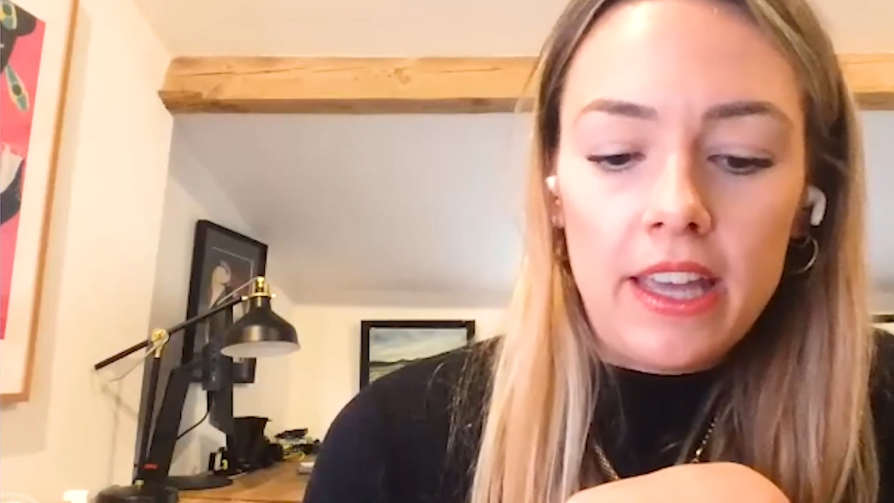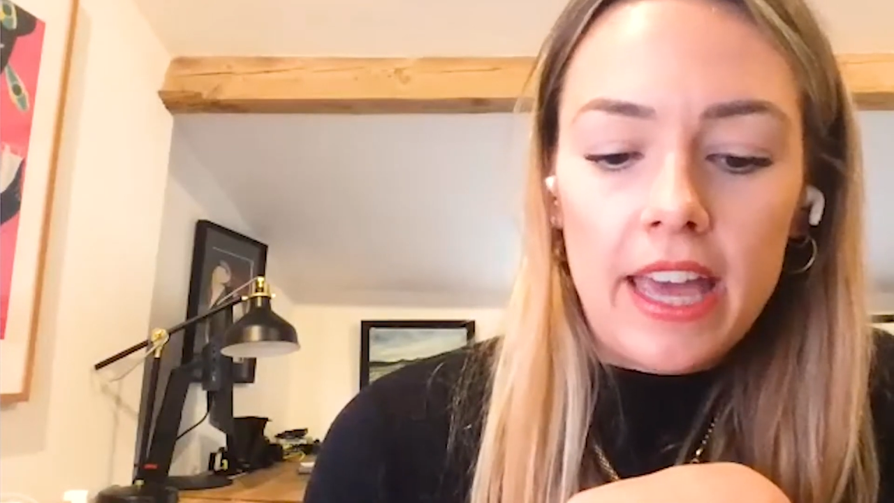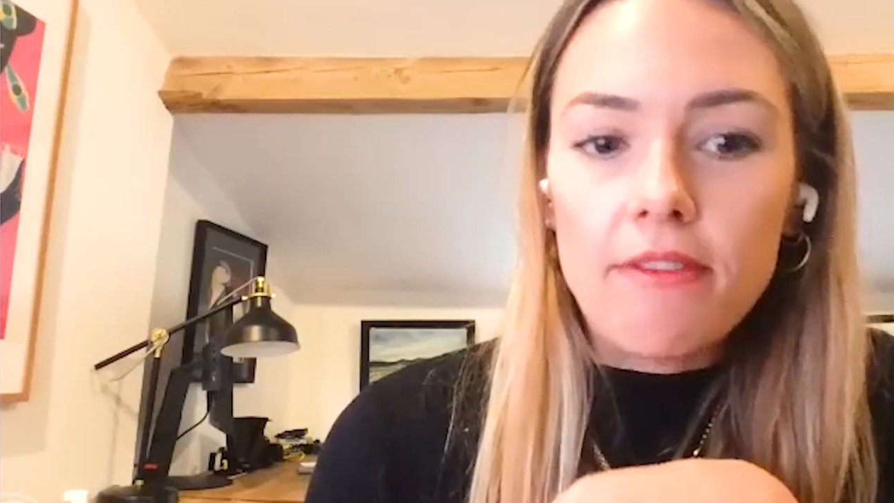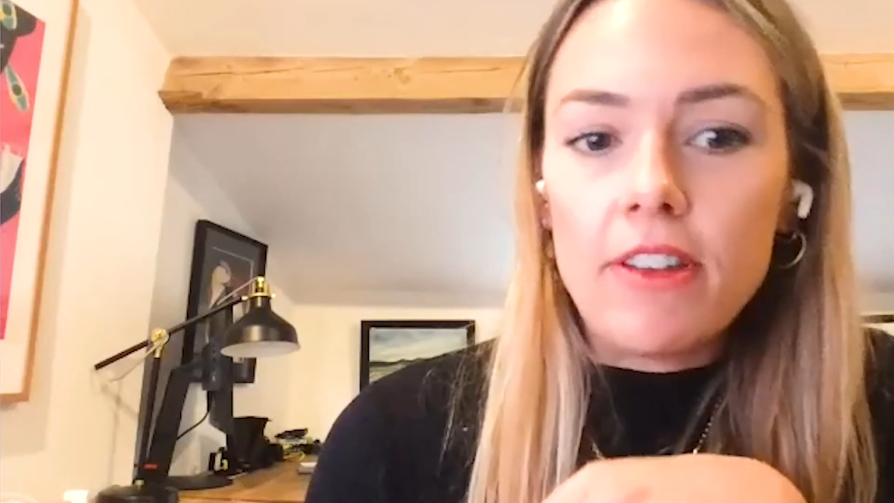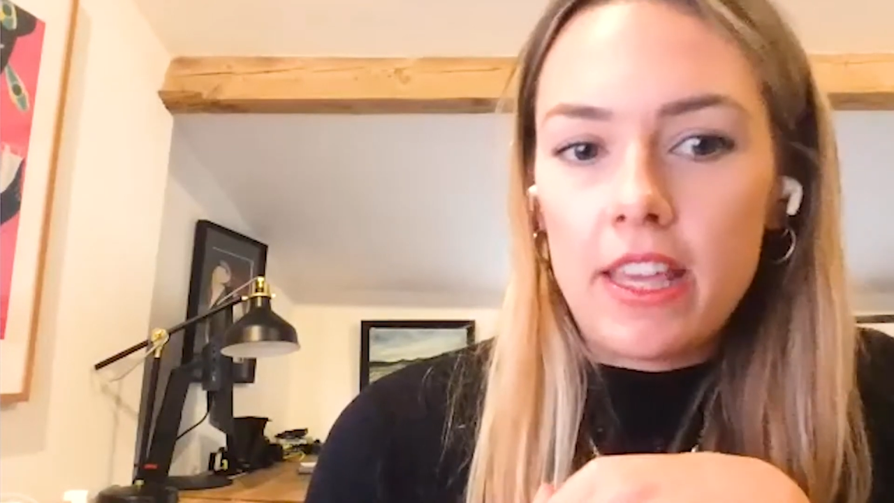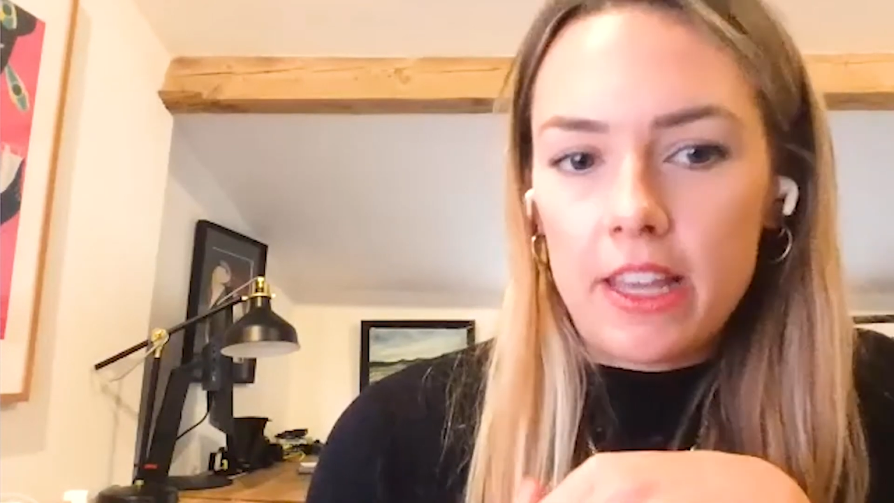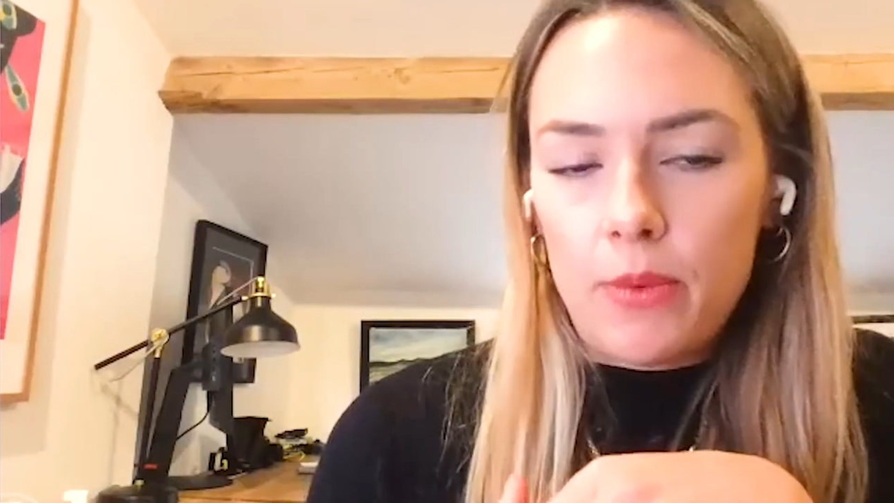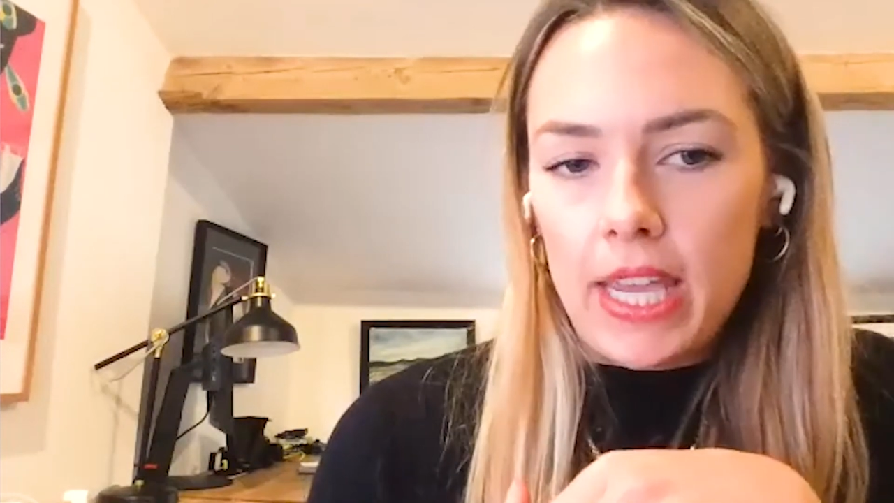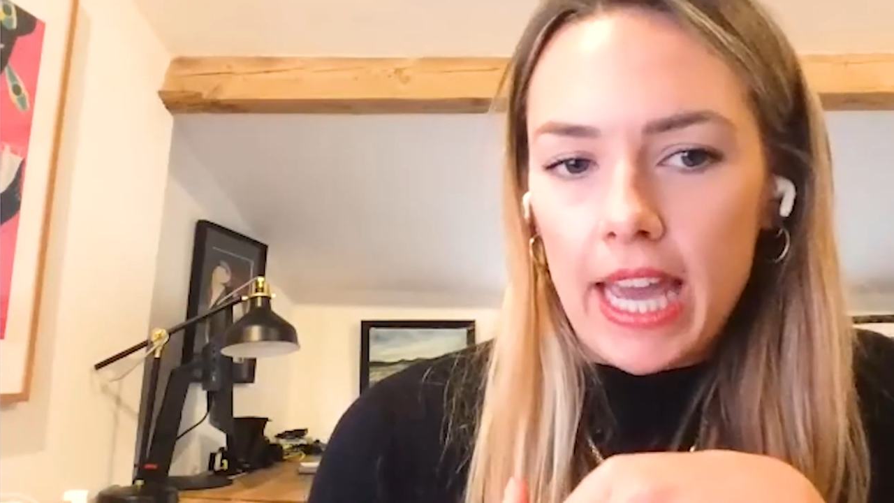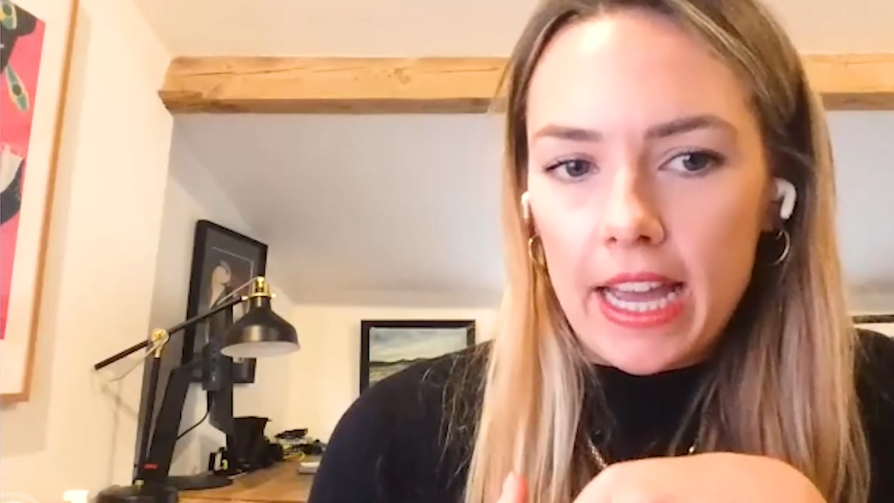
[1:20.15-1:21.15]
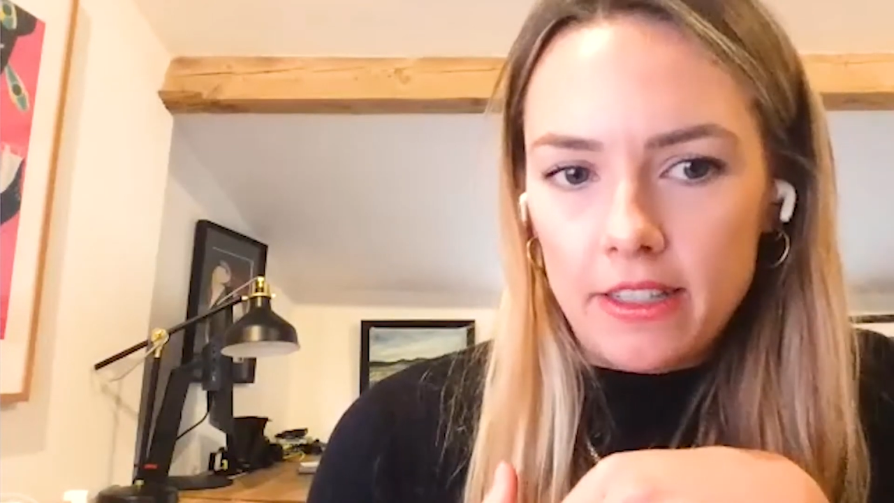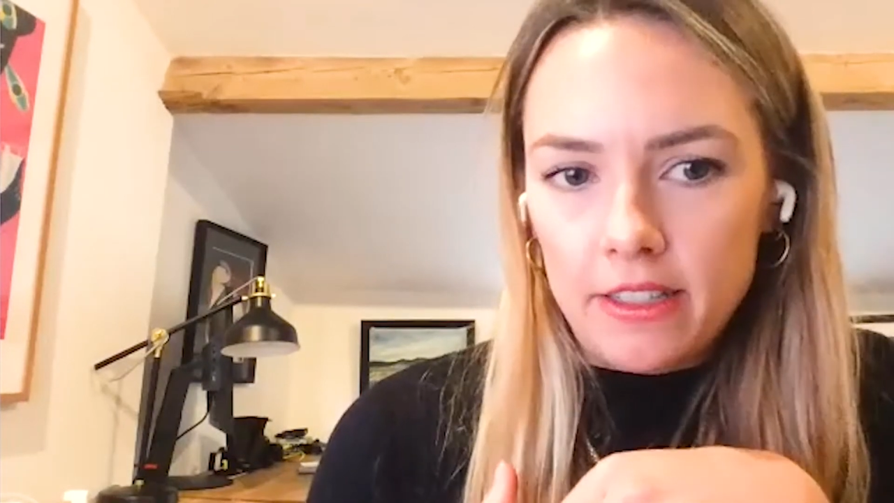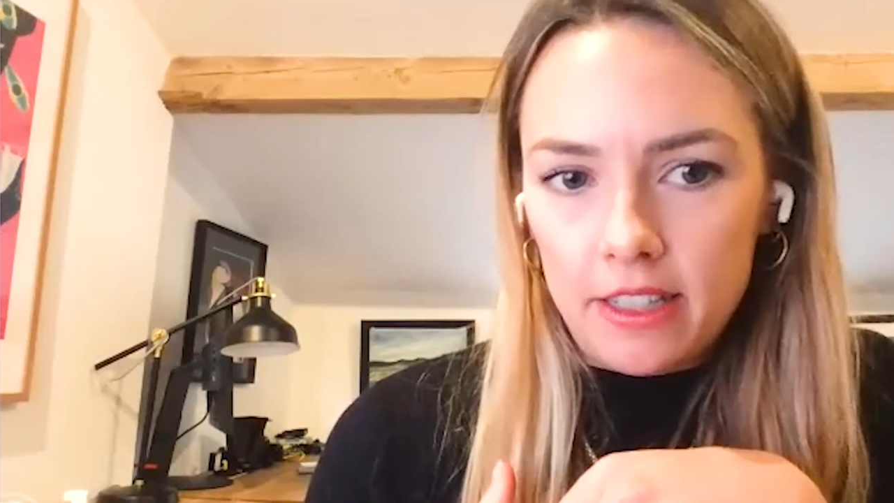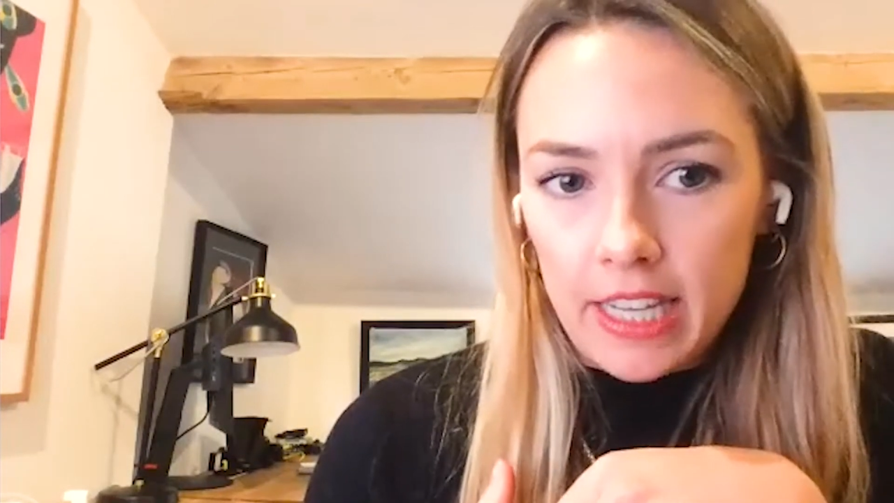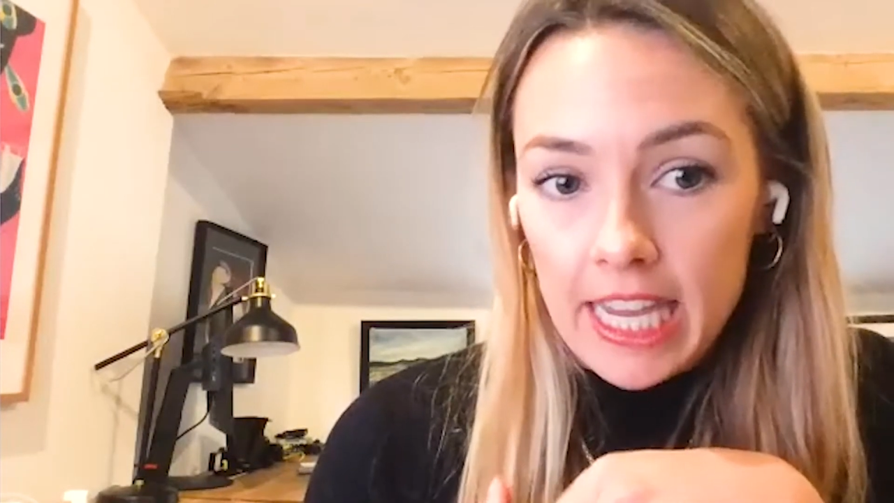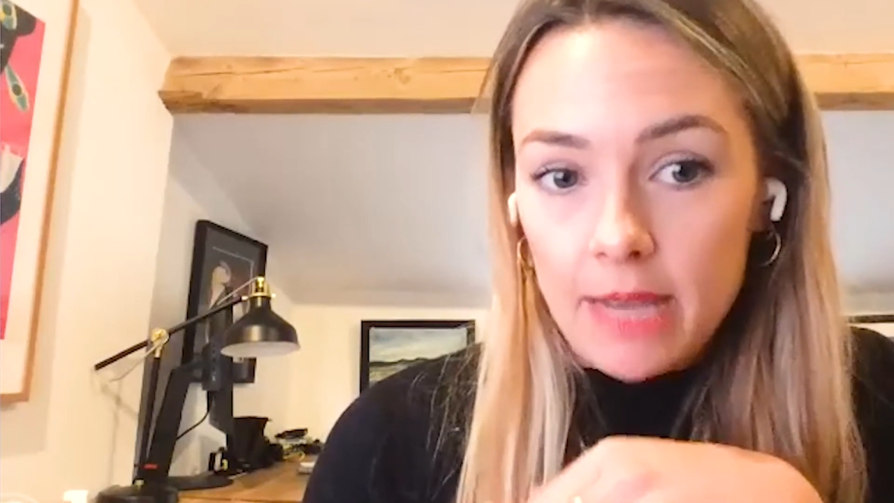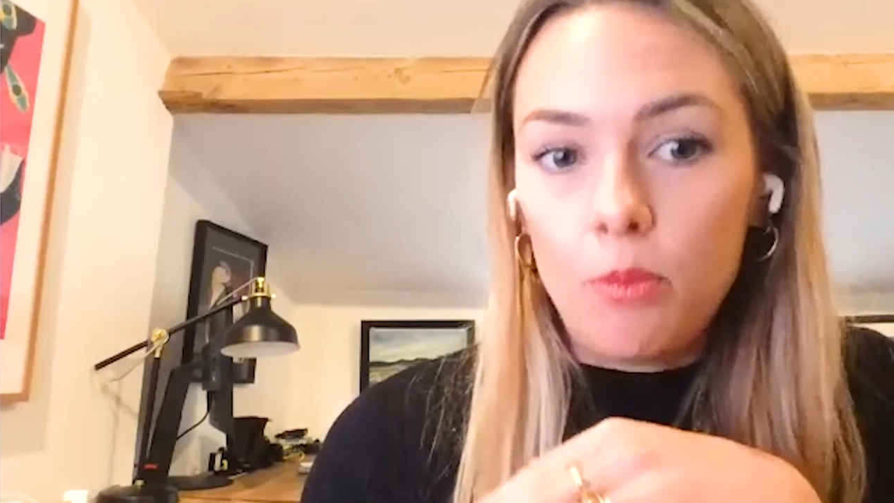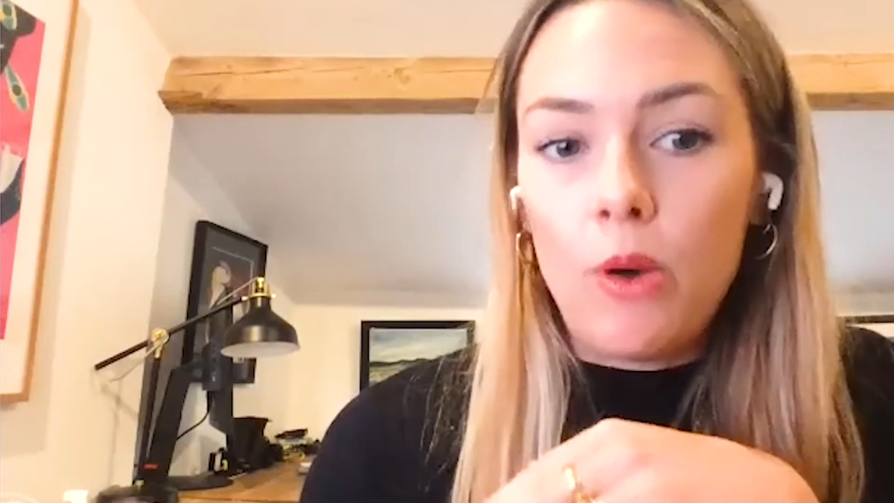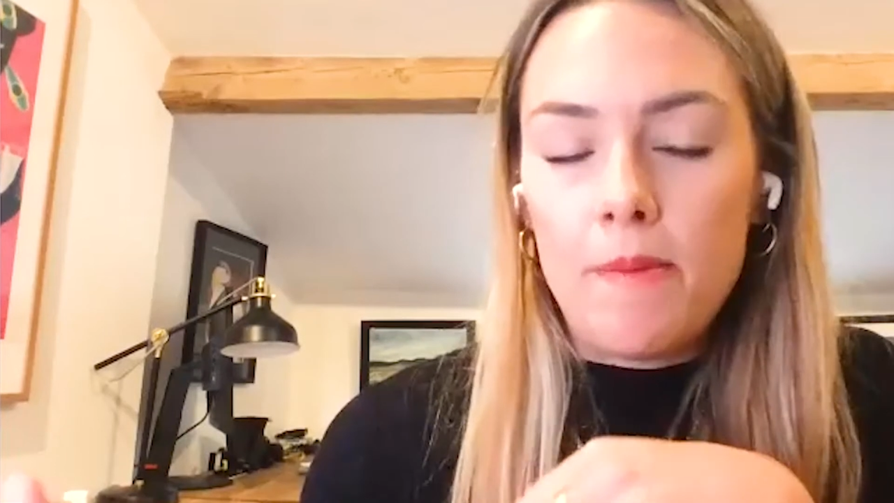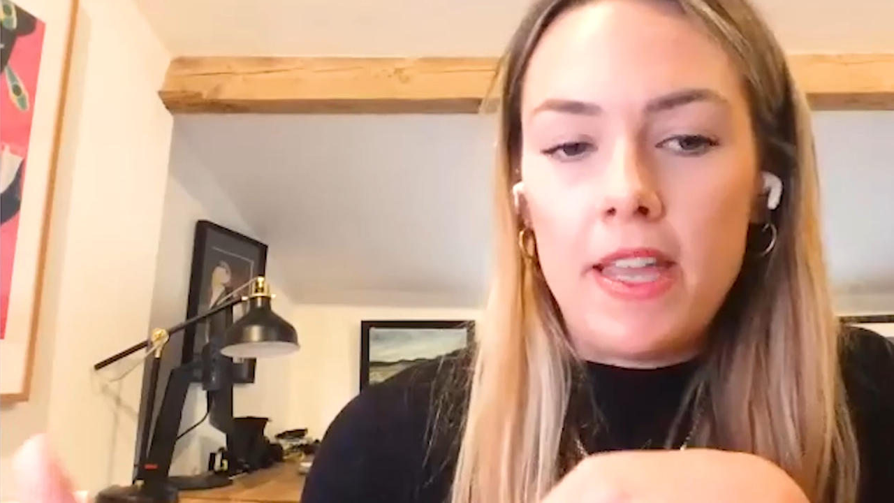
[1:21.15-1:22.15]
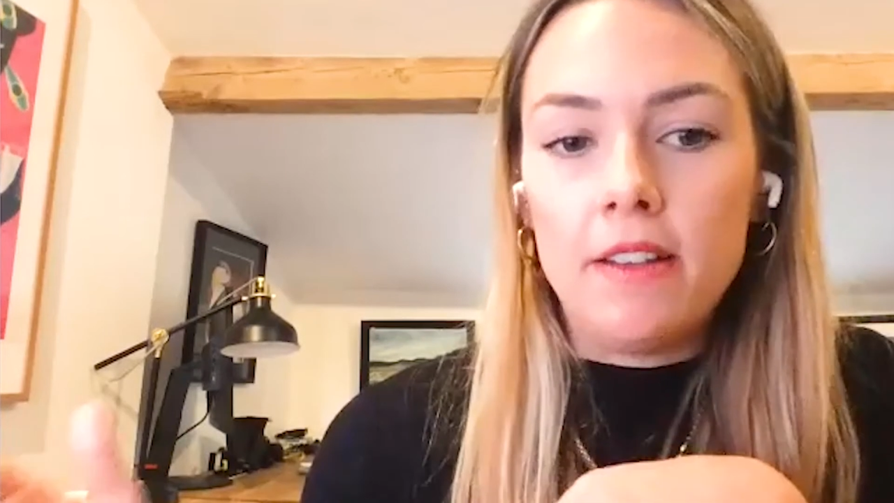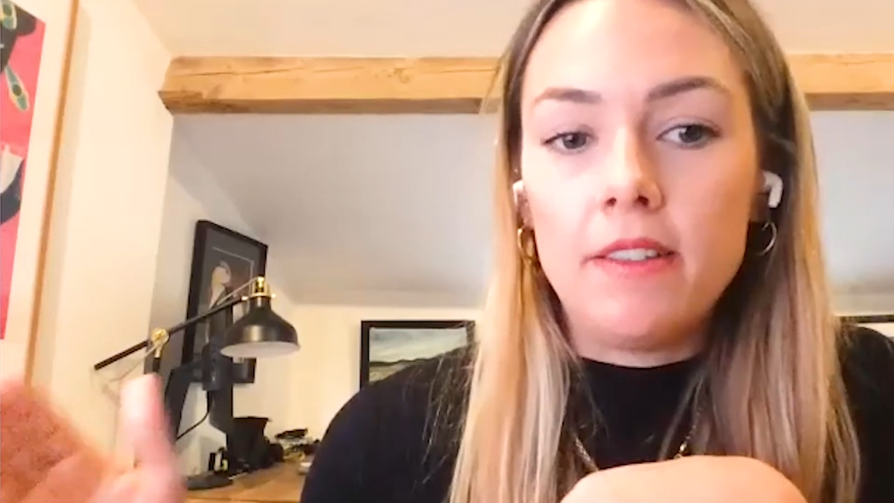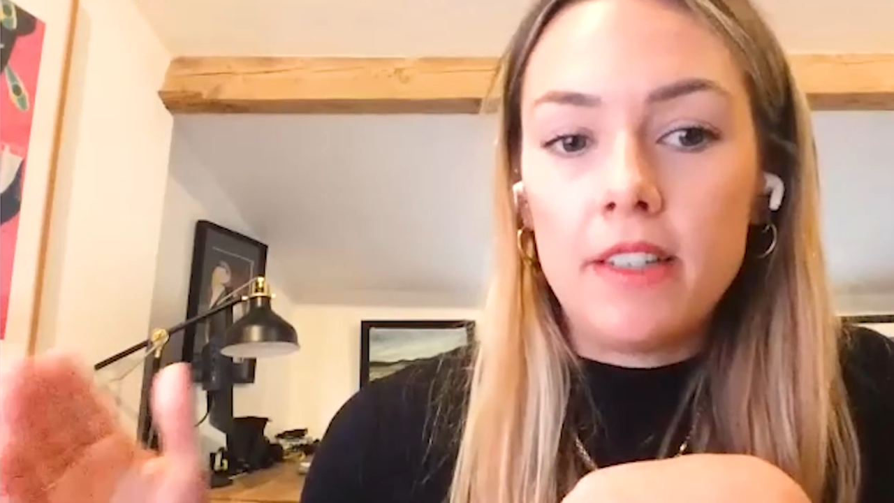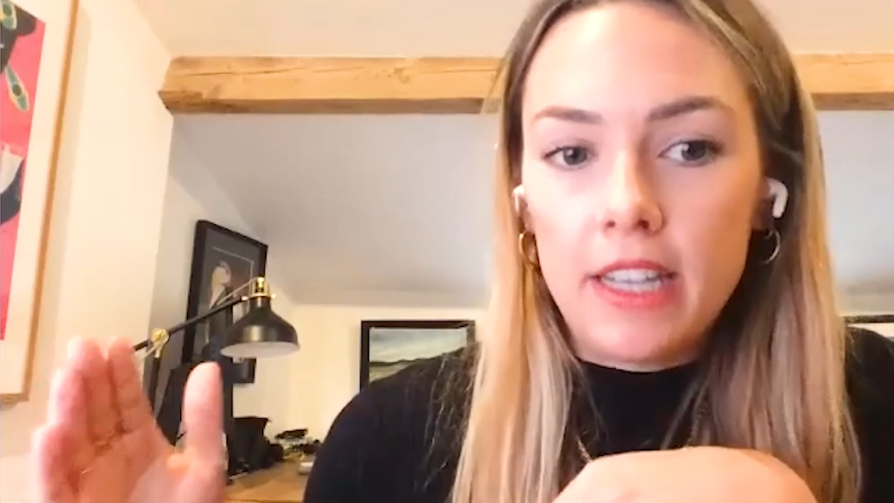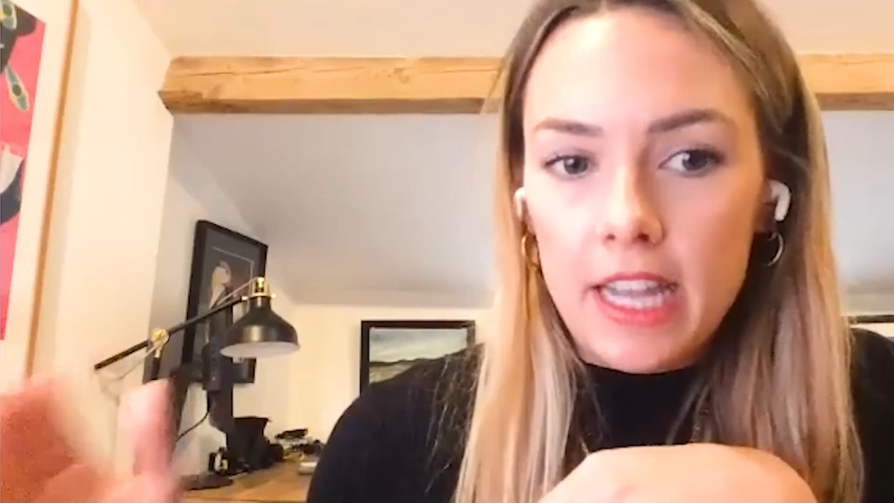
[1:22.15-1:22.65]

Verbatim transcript: everything that we can to keep women